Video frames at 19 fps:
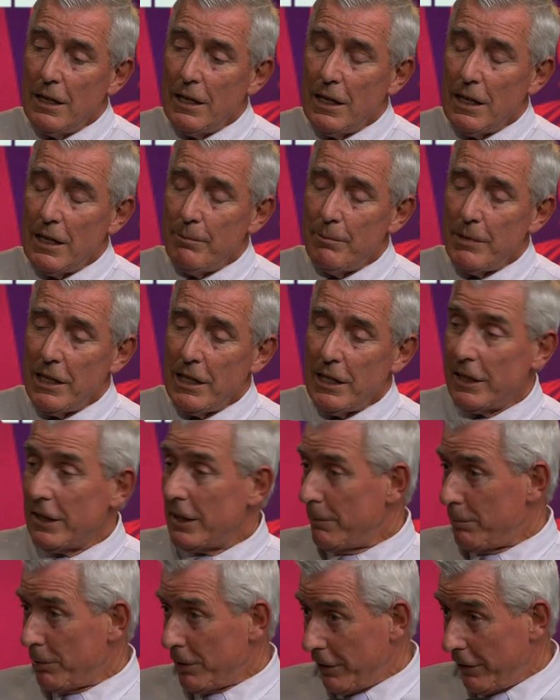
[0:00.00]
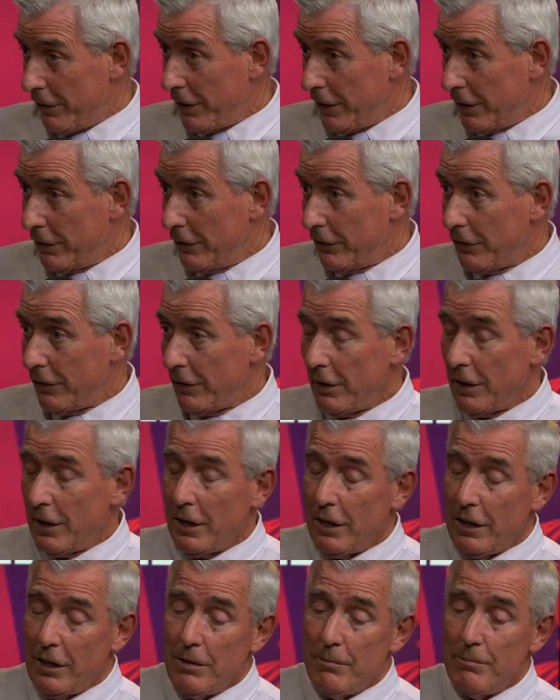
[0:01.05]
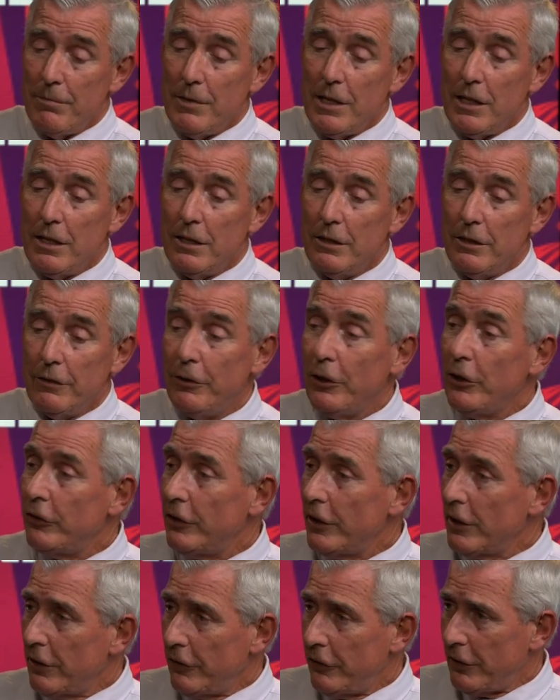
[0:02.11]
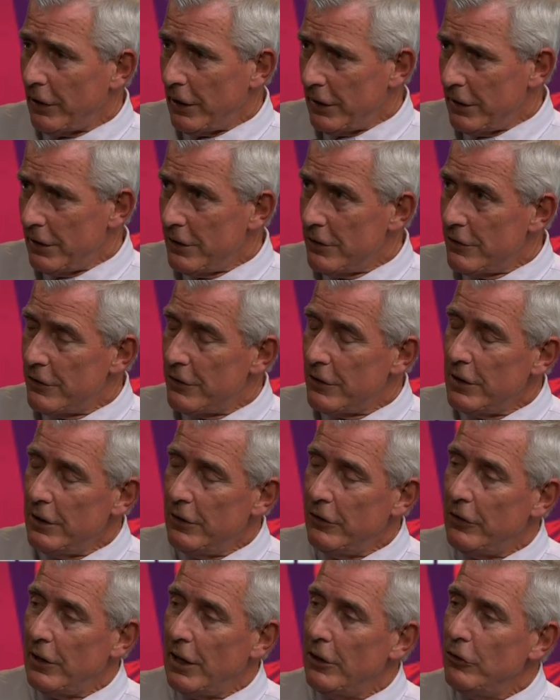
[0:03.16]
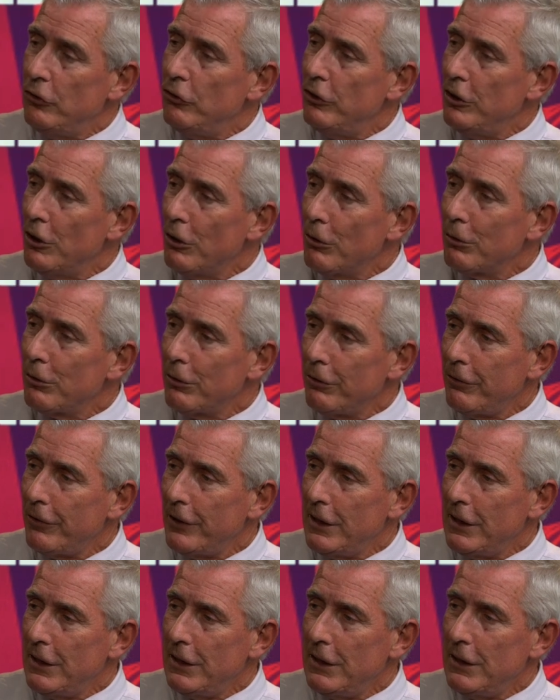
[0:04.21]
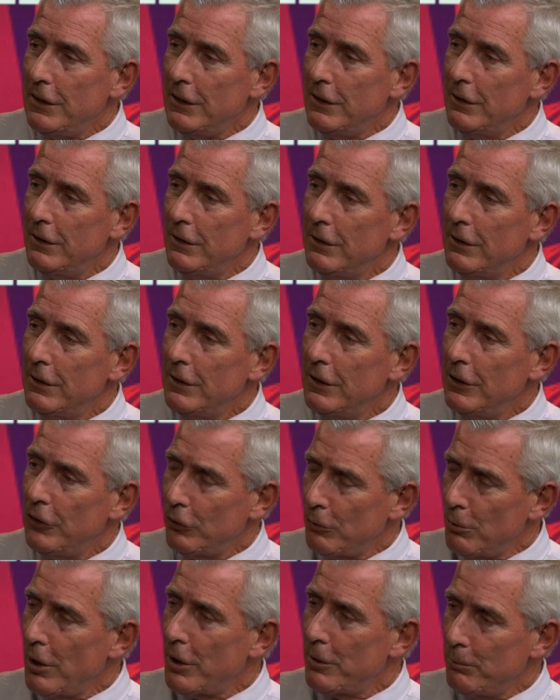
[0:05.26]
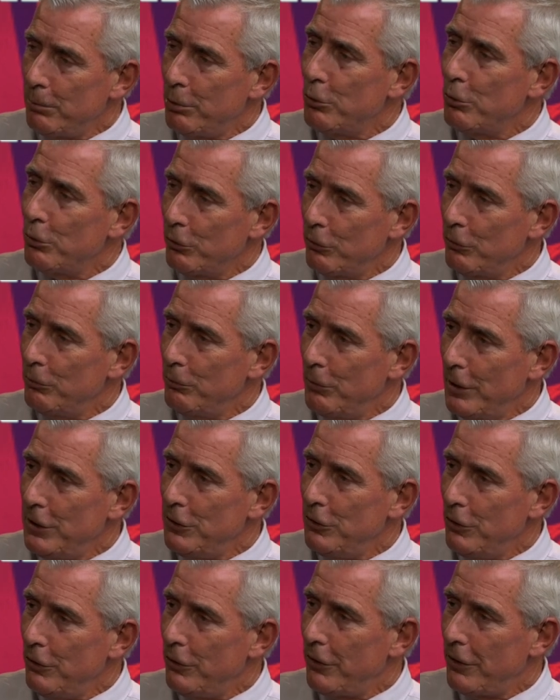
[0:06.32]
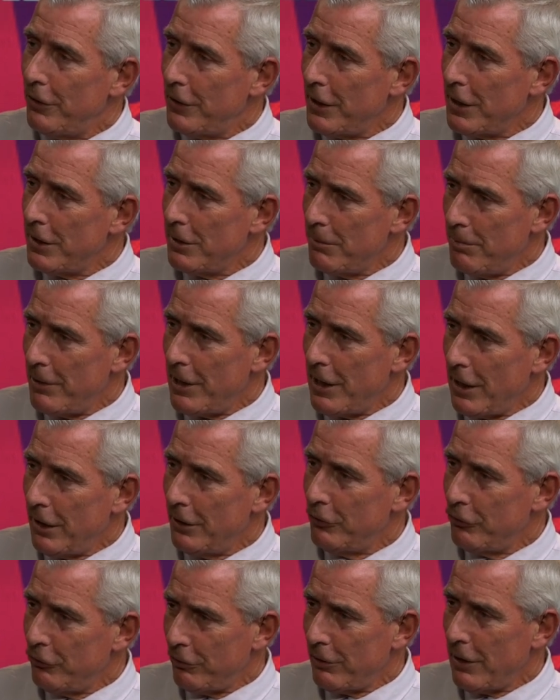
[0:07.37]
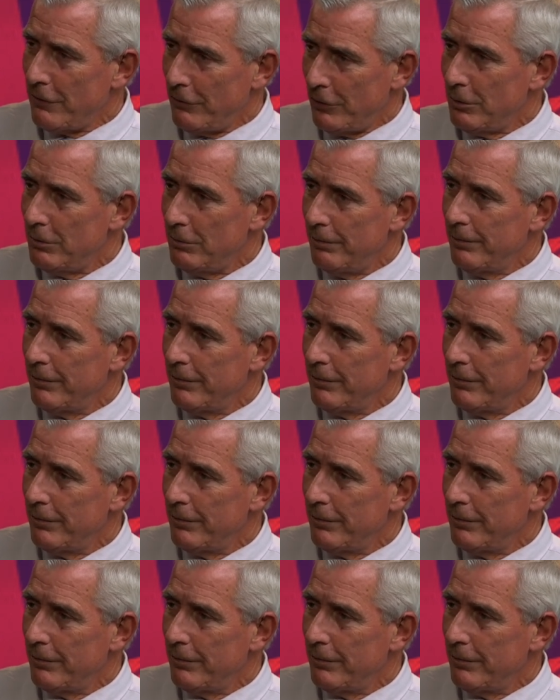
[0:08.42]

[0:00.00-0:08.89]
A couple of things. The first thing I'd say is that geography is quite important when you think about travel.